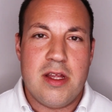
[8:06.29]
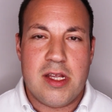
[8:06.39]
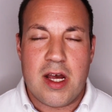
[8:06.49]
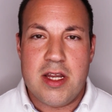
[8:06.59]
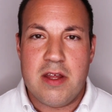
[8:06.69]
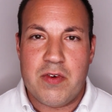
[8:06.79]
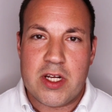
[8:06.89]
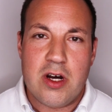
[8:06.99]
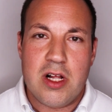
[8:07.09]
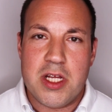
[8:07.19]

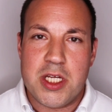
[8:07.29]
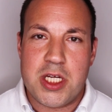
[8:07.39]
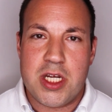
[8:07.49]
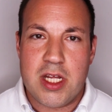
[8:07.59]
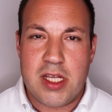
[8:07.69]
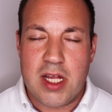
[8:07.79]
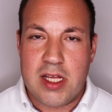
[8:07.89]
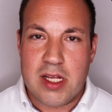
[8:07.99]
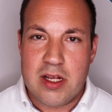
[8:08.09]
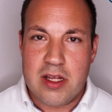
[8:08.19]
scientific knowledge.
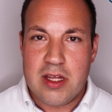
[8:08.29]
It's